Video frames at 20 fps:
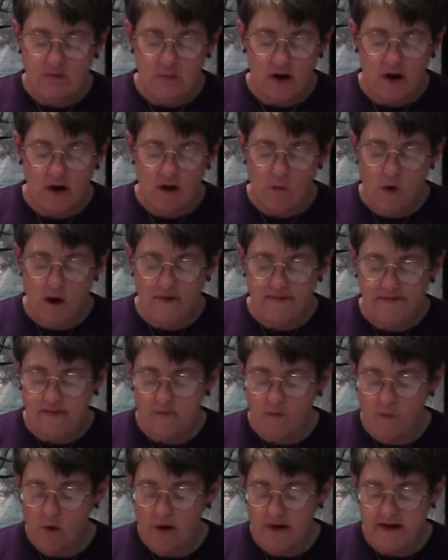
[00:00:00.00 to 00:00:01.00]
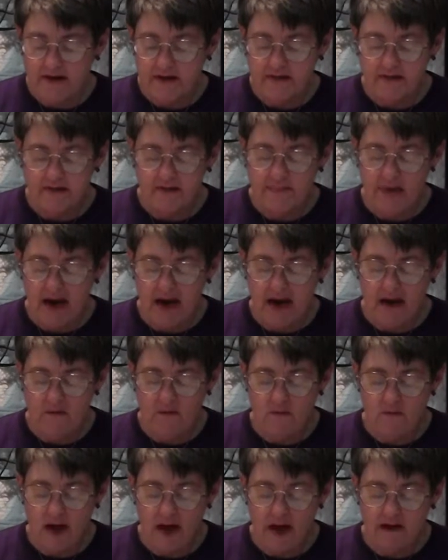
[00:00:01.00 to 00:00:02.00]
where I want them, white in the
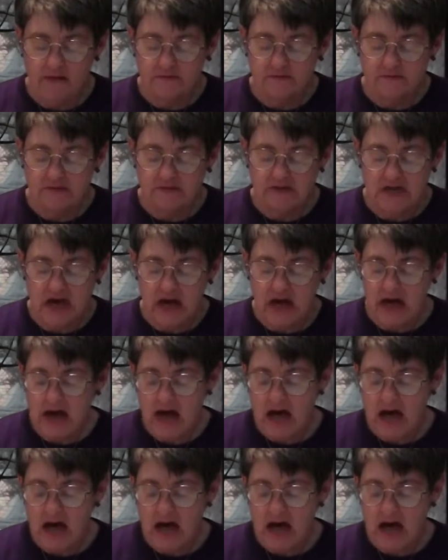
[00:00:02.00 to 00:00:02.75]
background,